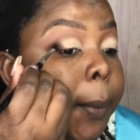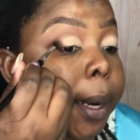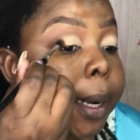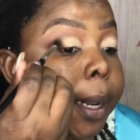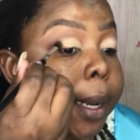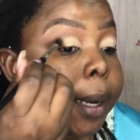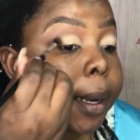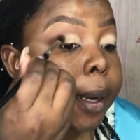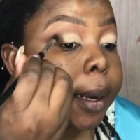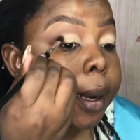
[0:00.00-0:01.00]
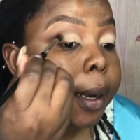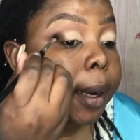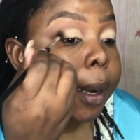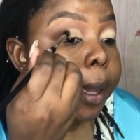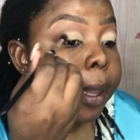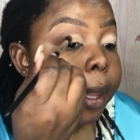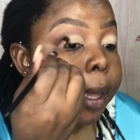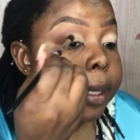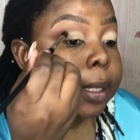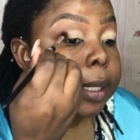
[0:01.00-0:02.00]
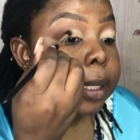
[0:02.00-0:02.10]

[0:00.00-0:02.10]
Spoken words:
one in like that.